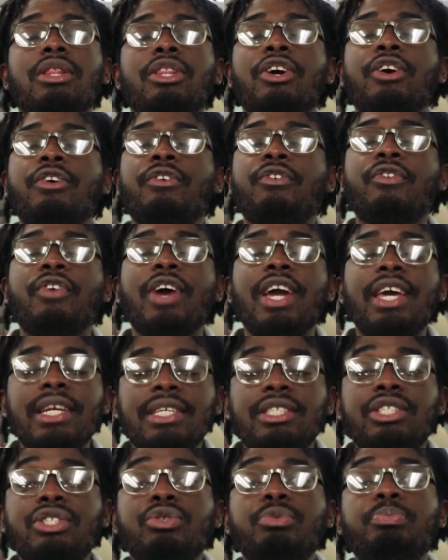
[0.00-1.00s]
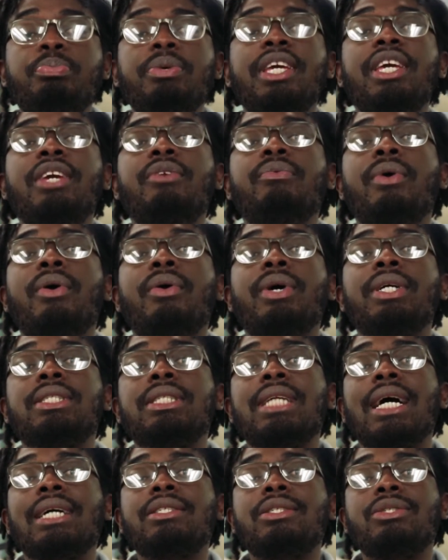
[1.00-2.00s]
The greatest superhero is
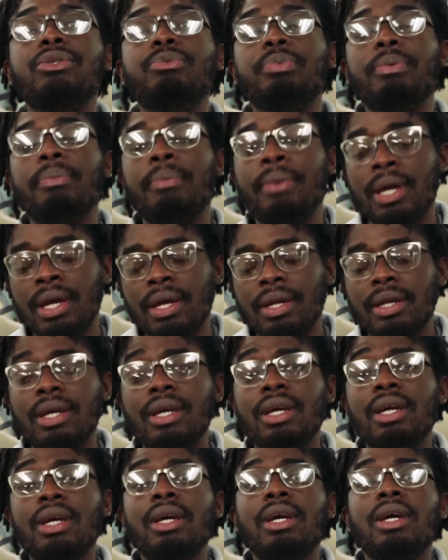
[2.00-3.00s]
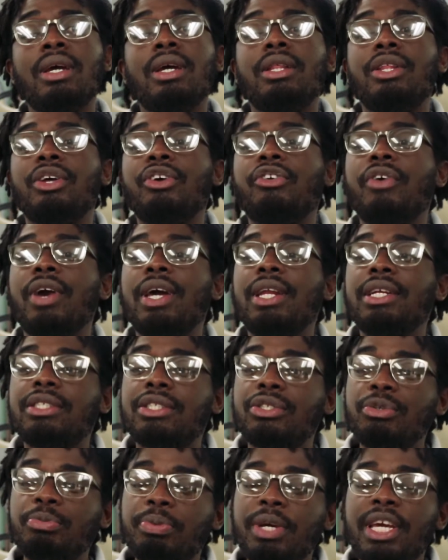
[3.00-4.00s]
not Superman. The
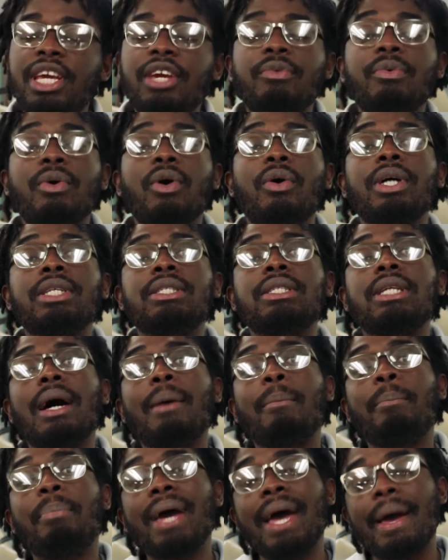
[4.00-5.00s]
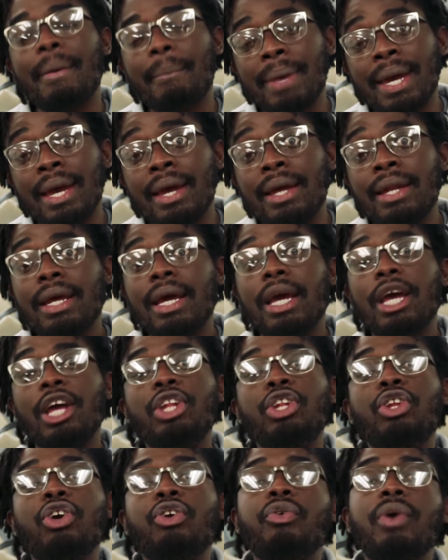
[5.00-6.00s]
greatest superhero is not Batman.
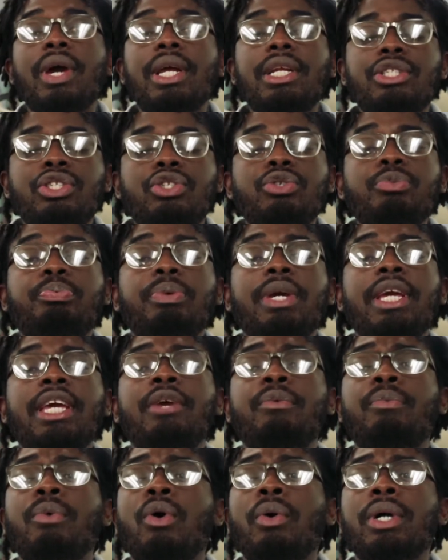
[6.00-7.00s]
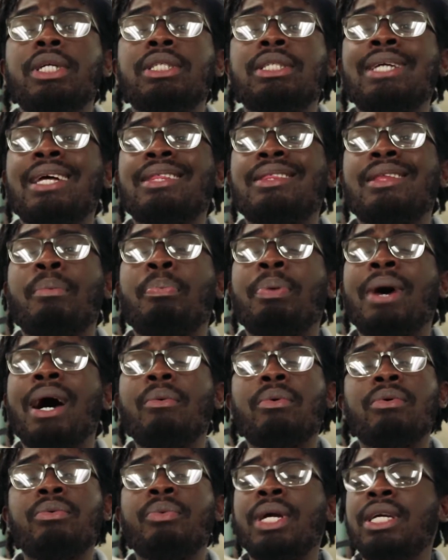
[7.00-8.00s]
The greatest superhero is not the
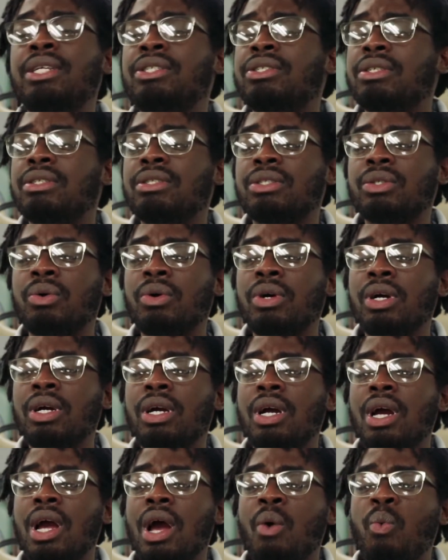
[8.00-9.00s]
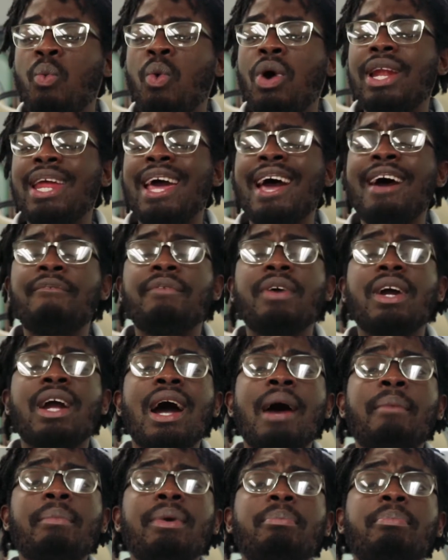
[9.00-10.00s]
Power Rangers or whatever
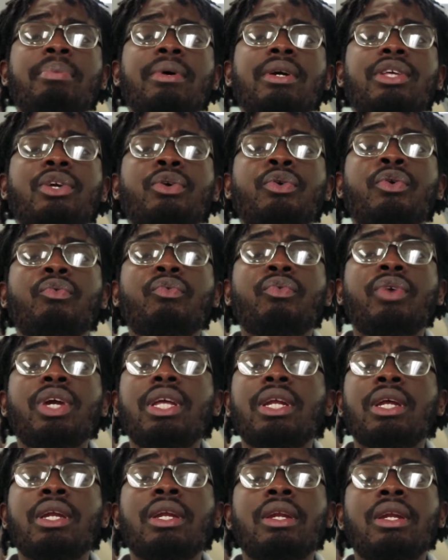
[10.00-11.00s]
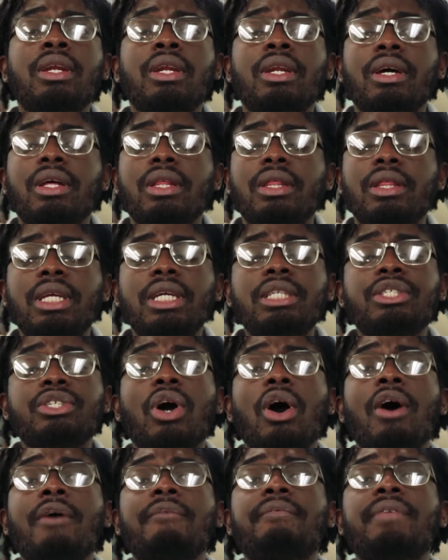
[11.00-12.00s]
comic book you're reading. These
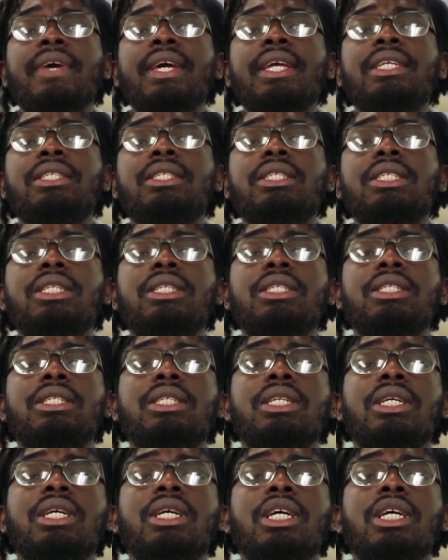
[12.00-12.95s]
are all fantasies.